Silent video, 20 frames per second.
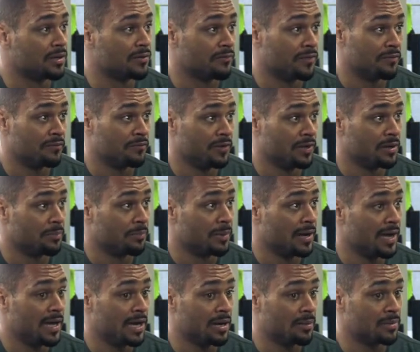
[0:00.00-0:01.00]
If I'm feeling
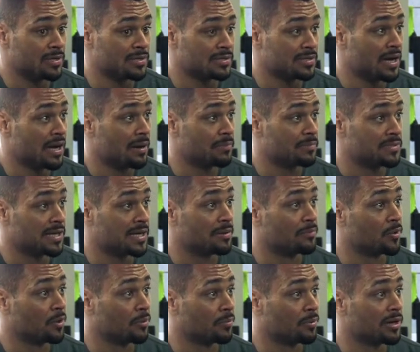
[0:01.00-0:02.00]
bad, I'm gonna stop and take
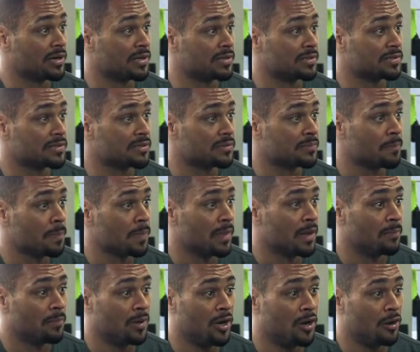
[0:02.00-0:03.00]
more breaks.
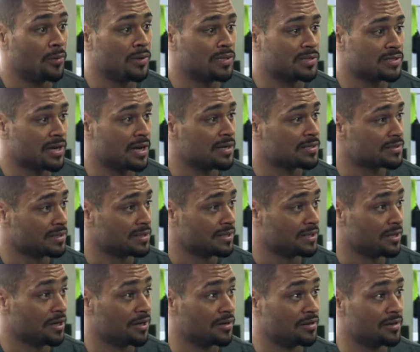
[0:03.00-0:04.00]
I'm always constantly
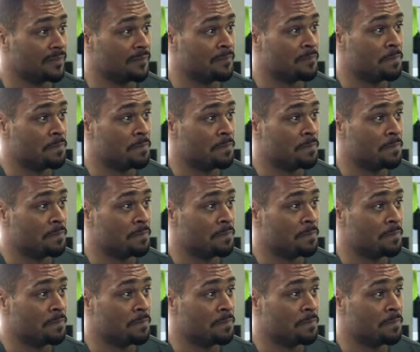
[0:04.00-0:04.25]
learning.